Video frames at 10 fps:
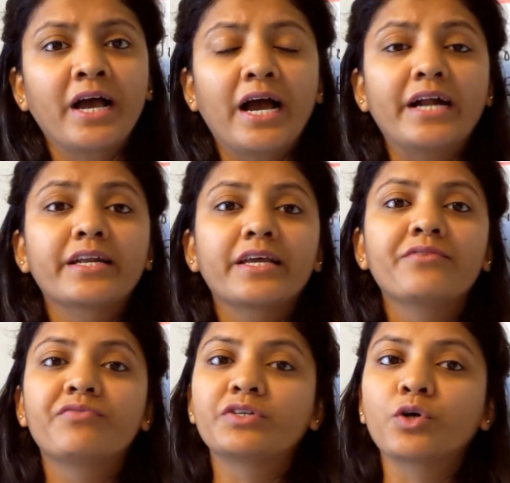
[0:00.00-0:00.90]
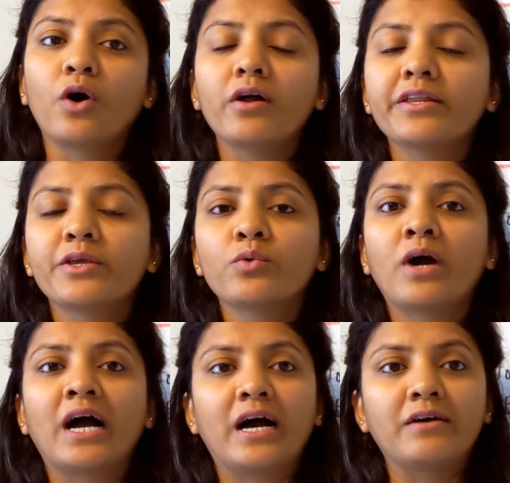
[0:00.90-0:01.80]
And if at all you
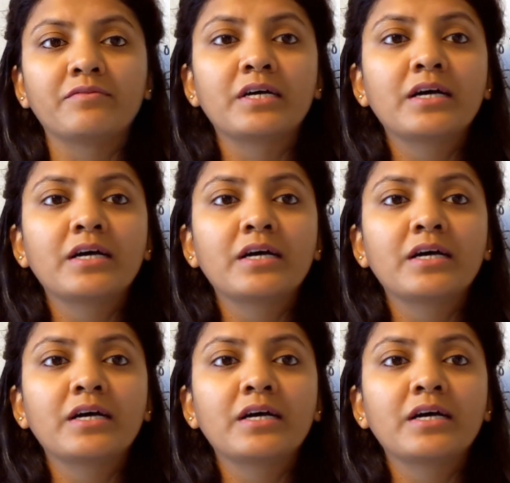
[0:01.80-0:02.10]
have